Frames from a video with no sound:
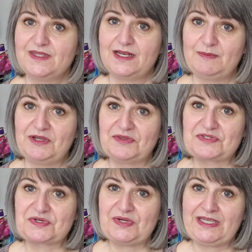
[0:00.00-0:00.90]
It'll be on the
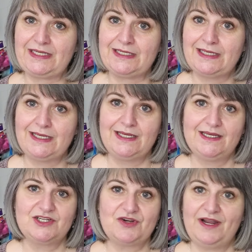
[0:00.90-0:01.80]
screen.
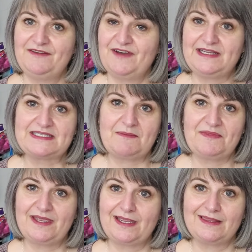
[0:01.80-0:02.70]
Trying to find
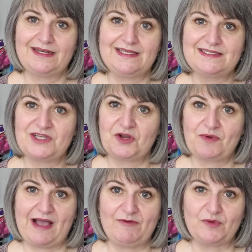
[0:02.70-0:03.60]
something that isn't on
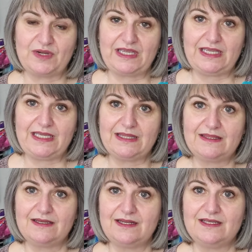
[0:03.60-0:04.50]
Ravelry
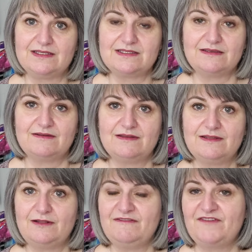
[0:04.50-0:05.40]
that is a
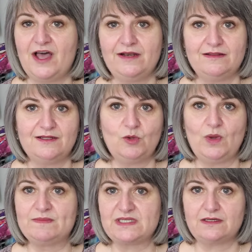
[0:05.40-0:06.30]
little fun, a little
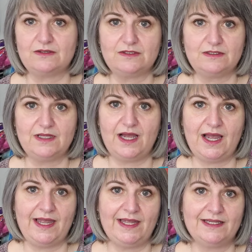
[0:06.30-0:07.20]
whimsical,
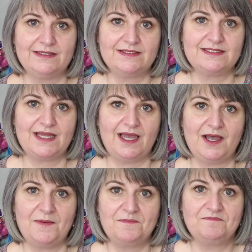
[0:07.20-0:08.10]
and
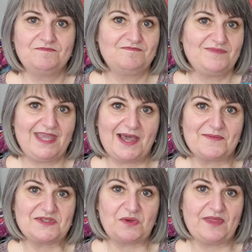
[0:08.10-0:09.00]
um, yeah,
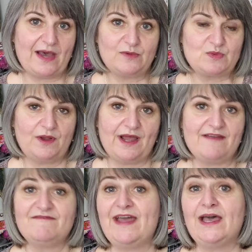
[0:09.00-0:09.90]
so that was what
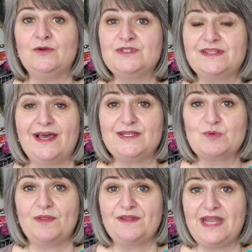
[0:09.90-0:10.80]
I found. That is
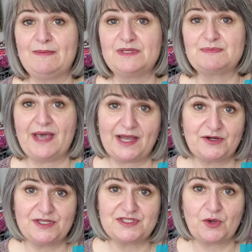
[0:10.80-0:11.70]
what the name of this
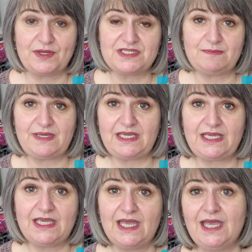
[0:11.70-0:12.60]
pattern is going to be.